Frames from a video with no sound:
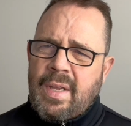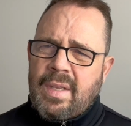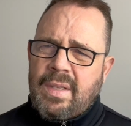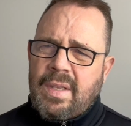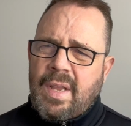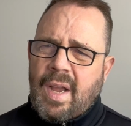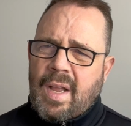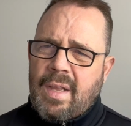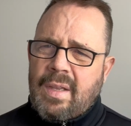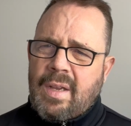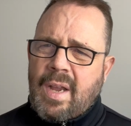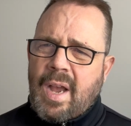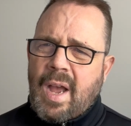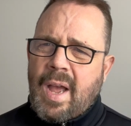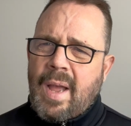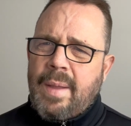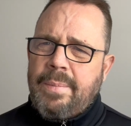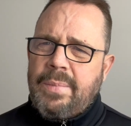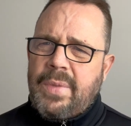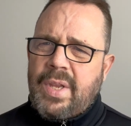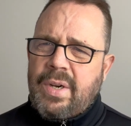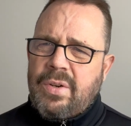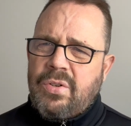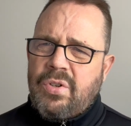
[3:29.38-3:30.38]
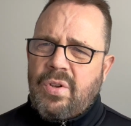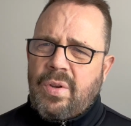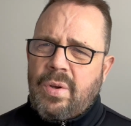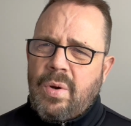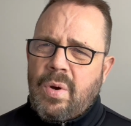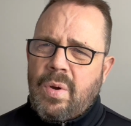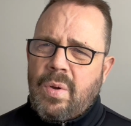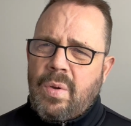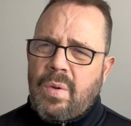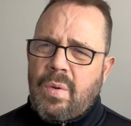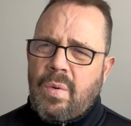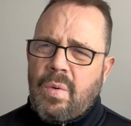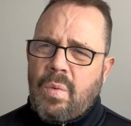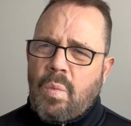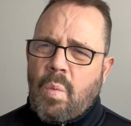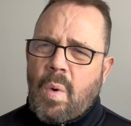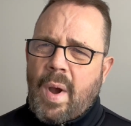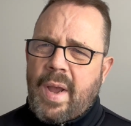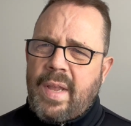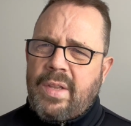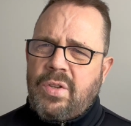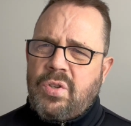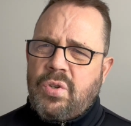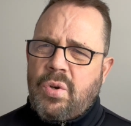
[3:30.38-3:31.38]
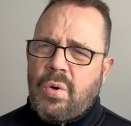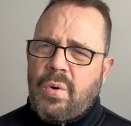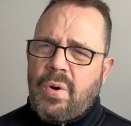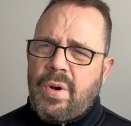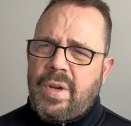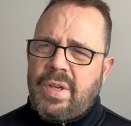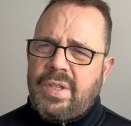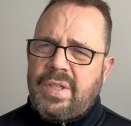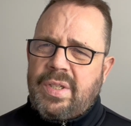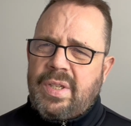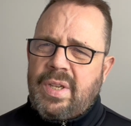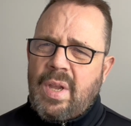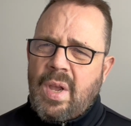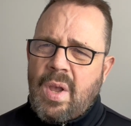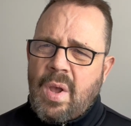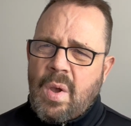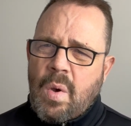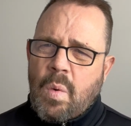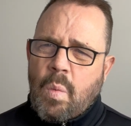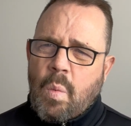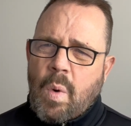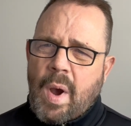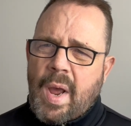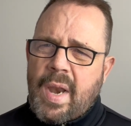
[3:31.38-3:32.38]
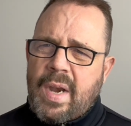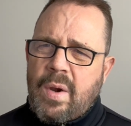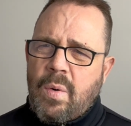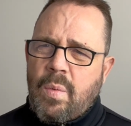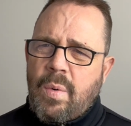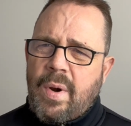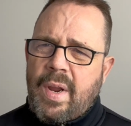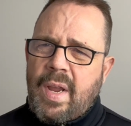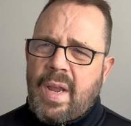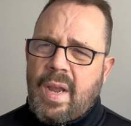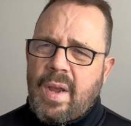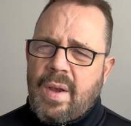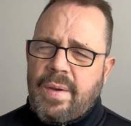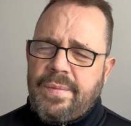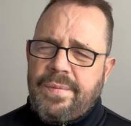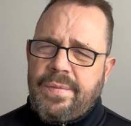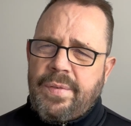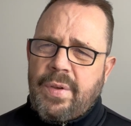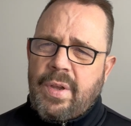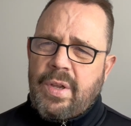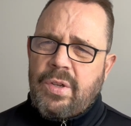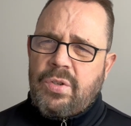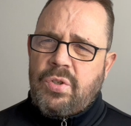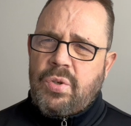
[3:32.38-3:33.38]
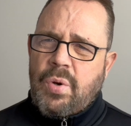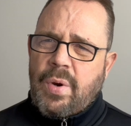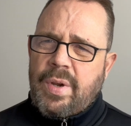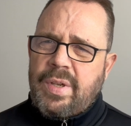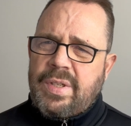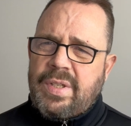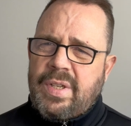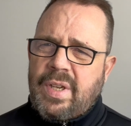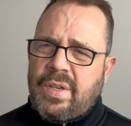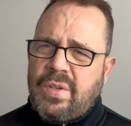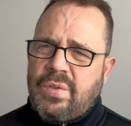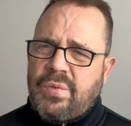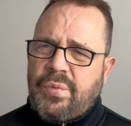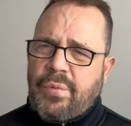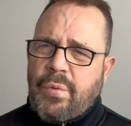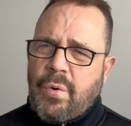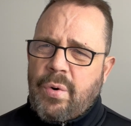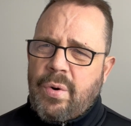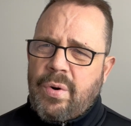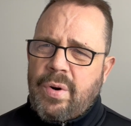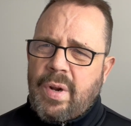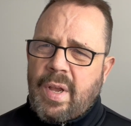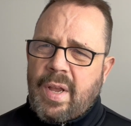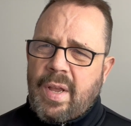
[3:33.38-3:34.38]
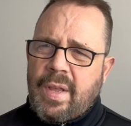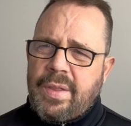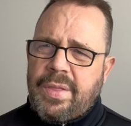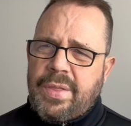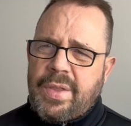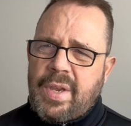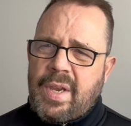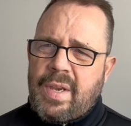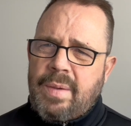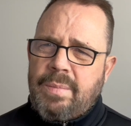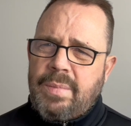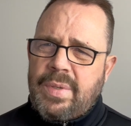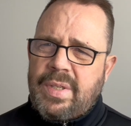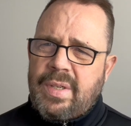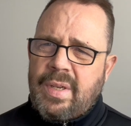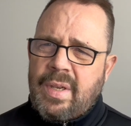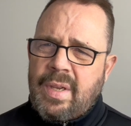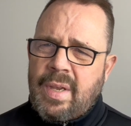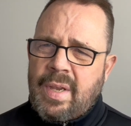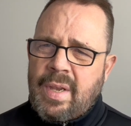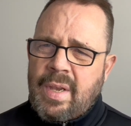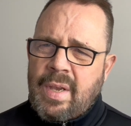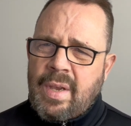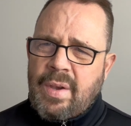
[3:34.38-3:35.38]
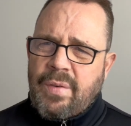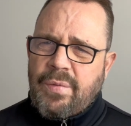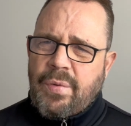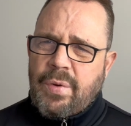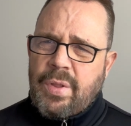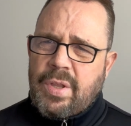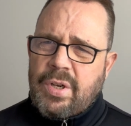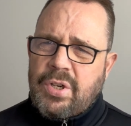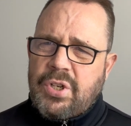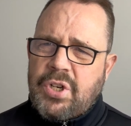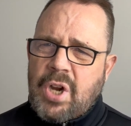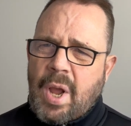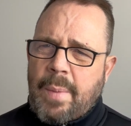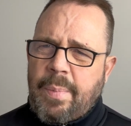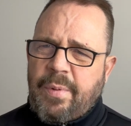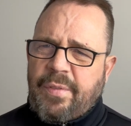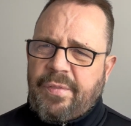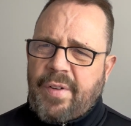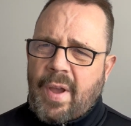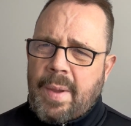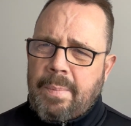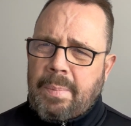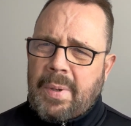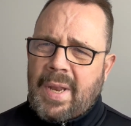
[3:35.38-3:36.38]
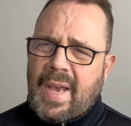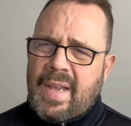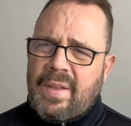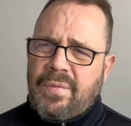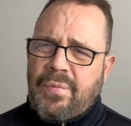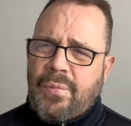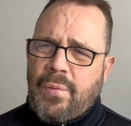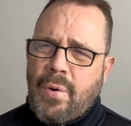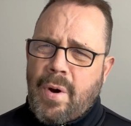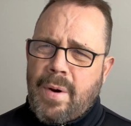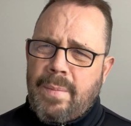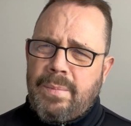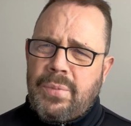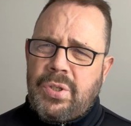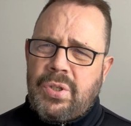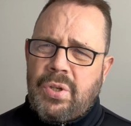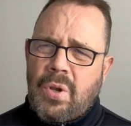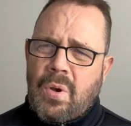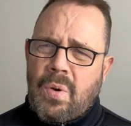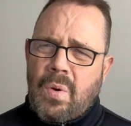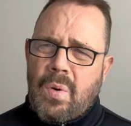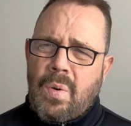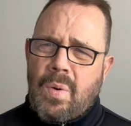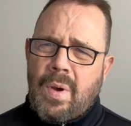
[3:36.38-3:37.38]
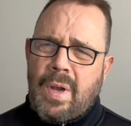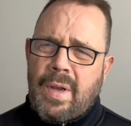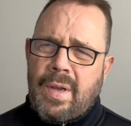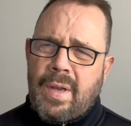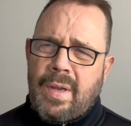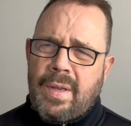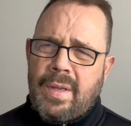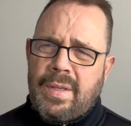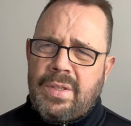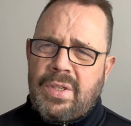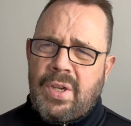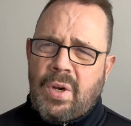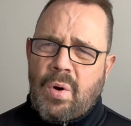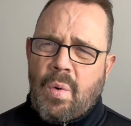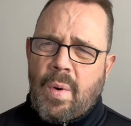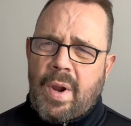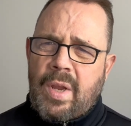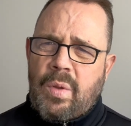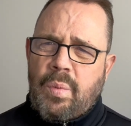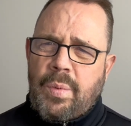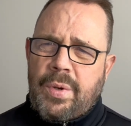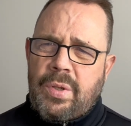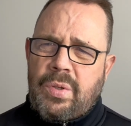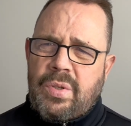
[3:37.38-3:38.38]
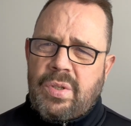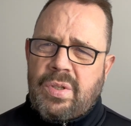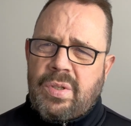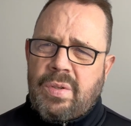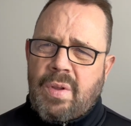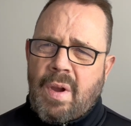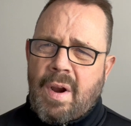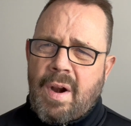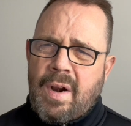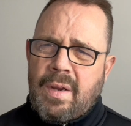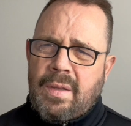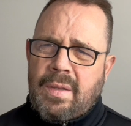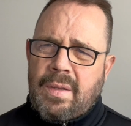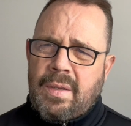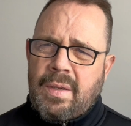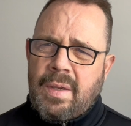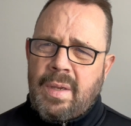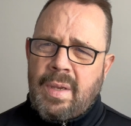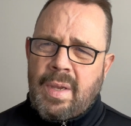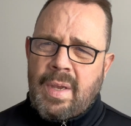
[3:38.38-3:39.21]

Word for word: dot com. There's a wide choice, wide array of uh, choices for uh, themes for the Shopify platform. So uh, it's a great way to start